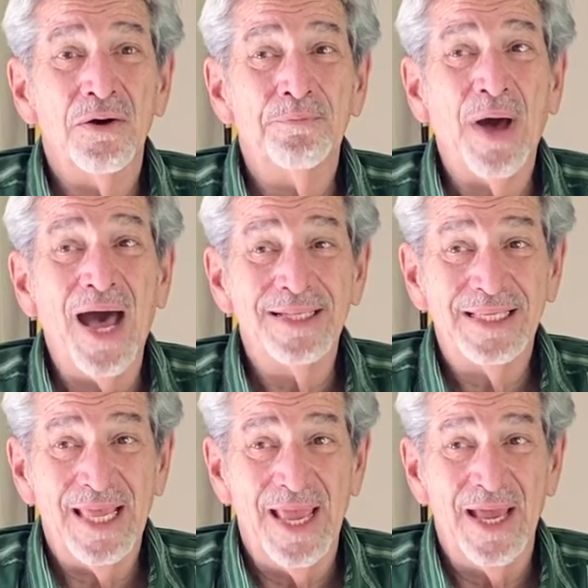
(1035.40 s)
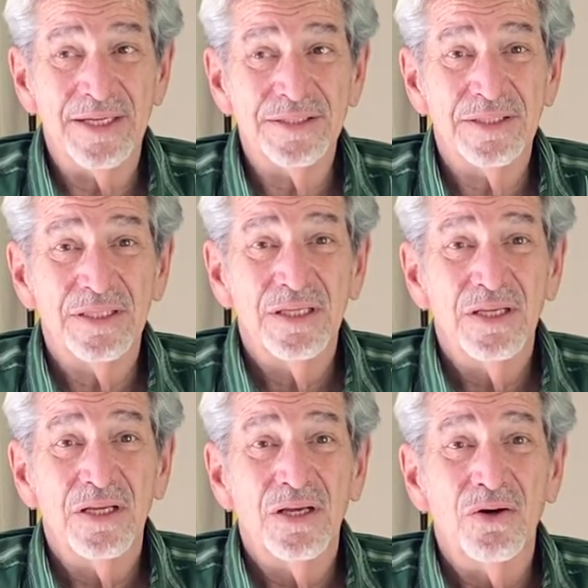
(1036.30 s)
podcast
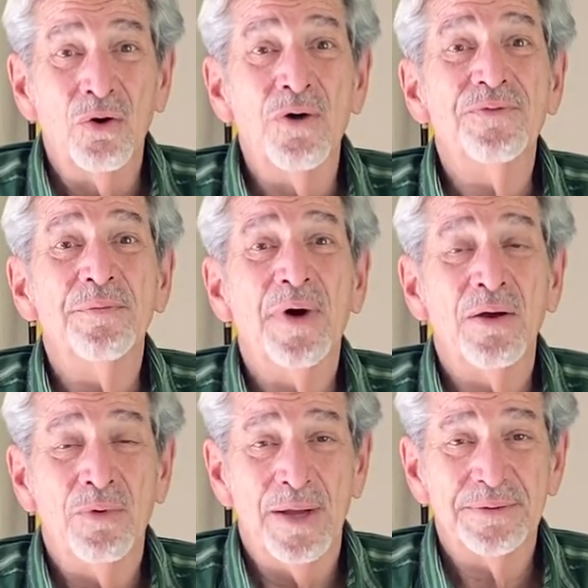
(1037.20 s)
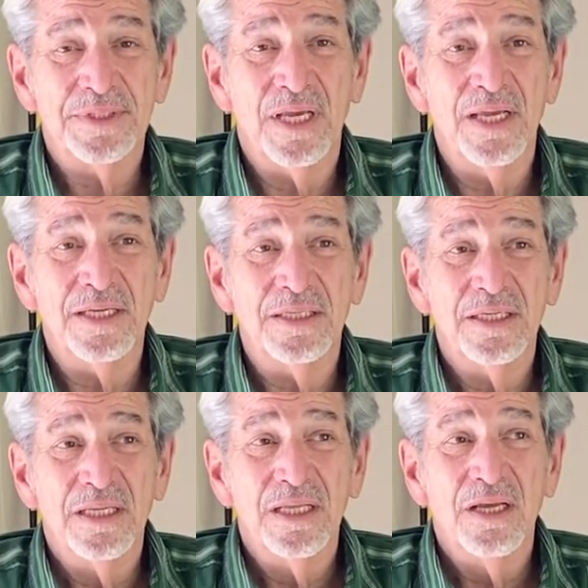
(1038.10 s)
off of my website
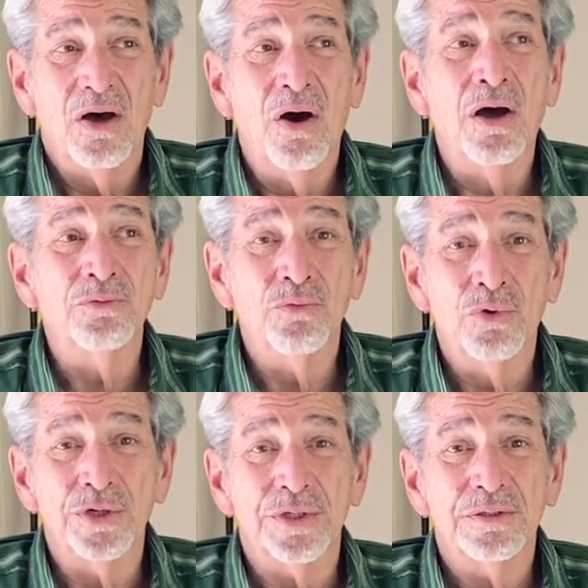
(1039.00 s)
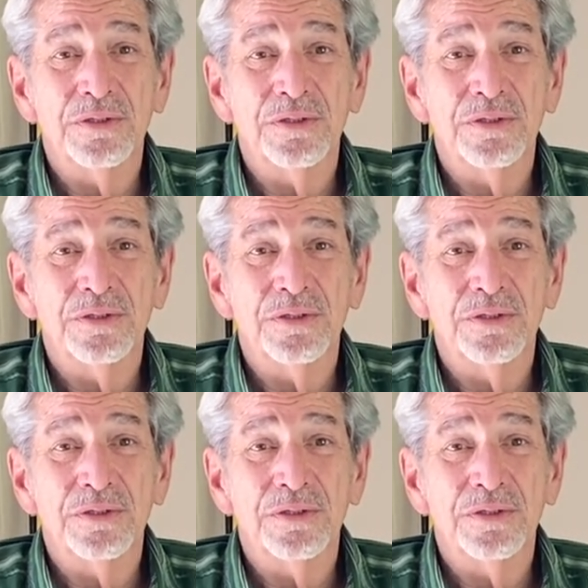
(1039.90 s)
on water,